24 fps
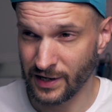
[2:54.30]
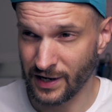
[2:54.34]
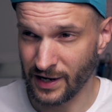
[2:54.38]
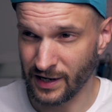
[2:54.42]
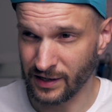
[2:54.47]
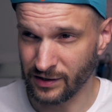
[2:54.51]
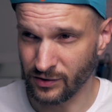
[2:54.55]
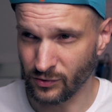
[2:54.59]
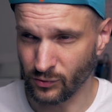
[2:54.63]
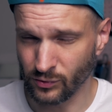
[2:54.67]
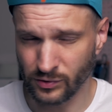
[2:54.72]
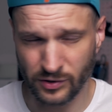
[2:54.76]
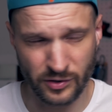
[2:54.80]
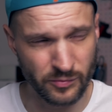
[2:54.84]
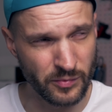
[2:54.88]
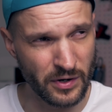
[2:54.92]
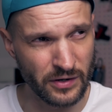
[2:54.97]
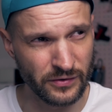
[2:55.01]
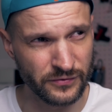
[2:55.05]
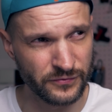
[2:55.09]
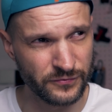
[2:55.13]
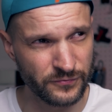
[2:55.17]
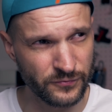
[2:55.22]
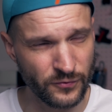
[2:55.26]
and only
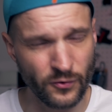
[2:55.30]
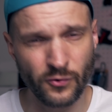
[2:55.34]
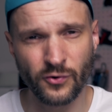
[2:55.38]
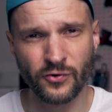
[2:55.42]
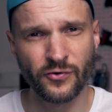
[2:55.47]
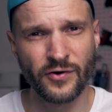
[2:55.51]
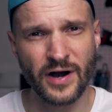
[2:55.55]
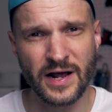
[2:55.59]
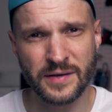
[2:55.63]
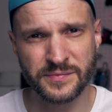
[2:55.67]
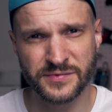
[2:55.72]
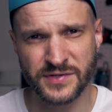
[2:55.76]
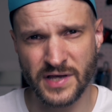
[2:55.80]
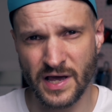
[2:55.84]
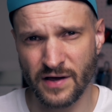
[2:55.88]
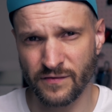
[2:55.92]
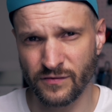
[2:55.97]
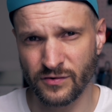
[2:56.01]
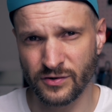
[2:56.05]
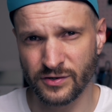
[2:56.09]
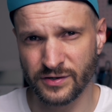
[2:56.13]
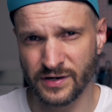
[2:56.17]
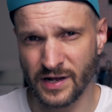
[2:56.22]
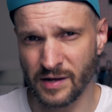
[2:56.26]
about 4 grams
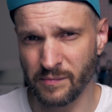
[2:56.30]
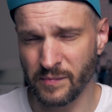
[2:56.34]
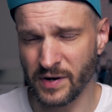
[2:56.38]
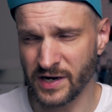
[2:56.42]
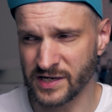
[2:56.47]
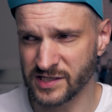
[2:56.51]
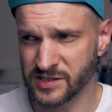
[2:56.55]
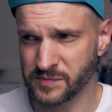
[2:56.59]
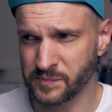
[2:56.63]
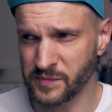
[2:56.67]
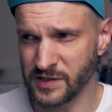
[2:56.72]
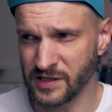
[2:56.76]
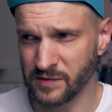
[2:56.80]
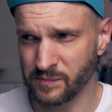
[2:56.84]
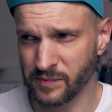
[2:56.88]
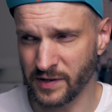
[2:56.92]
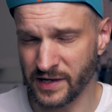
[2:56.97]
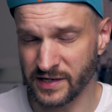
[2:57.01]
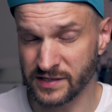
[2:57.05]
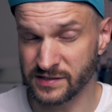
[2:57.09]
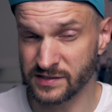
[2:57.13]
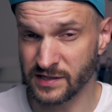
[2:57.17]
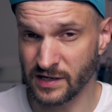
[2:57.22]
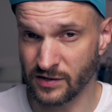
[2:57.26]
heavier than my
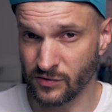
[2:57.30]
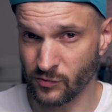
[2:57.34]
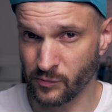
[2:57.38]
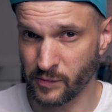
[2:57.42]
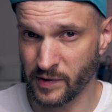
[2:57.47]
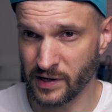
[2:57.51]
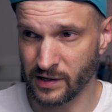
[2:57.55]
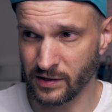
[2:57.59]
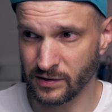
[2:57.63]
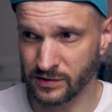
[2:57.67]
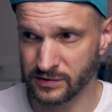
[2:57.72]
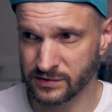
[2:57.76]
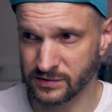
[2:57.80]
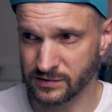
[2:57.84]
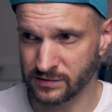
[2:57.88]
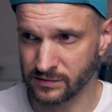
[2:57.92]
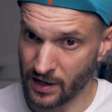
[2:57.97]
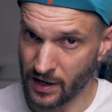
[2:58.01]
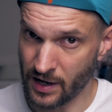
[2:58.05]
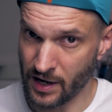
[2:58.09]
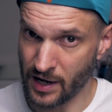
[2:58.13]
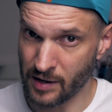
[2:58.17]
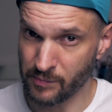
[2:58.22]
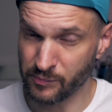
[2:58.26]
Speedplay Zero pedals.
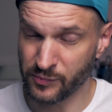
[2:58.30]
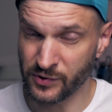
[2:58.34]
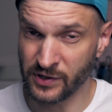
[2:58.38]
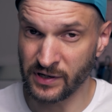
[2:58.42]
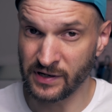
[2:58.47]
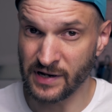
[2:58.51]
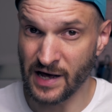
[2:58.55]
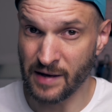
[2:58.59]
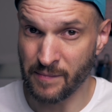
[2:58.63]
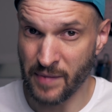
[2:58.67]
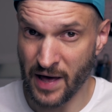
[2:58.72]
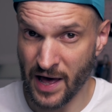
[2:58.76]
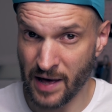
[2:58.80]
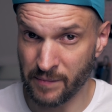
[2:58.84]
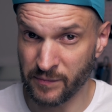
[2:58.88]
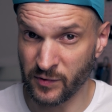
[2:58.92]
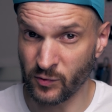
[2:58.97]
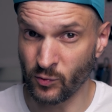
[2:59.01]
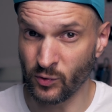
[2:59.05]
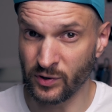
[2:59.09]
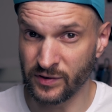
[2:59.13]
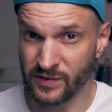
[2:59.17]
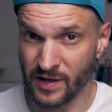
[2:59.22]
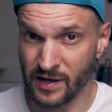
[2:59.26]
I'm pretty damn happy
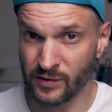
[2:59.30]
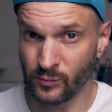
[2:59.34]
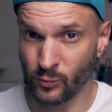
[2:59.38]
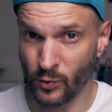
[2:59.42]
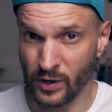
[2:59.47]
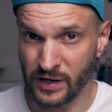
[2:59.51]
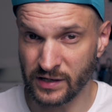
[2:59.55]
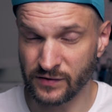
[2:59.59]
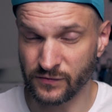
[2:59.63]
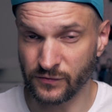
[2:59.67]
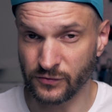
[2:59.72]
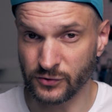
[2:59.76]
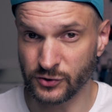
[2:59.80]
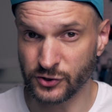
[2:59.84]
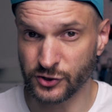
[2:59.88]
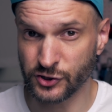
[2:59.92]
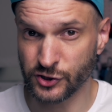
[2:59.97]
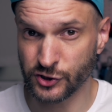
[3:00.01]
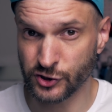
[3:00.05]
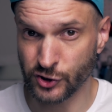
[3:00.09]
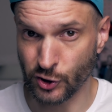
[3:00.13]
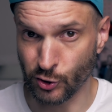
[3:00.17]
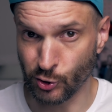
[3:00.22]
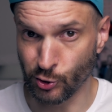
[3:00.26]
with that weight for
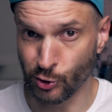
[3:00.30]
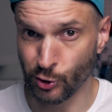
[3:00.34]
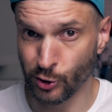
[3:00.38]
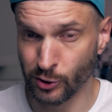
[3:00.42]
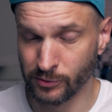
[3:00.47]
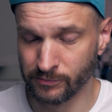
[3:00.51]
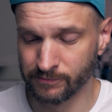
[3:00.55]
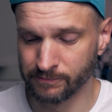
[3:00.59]
sure.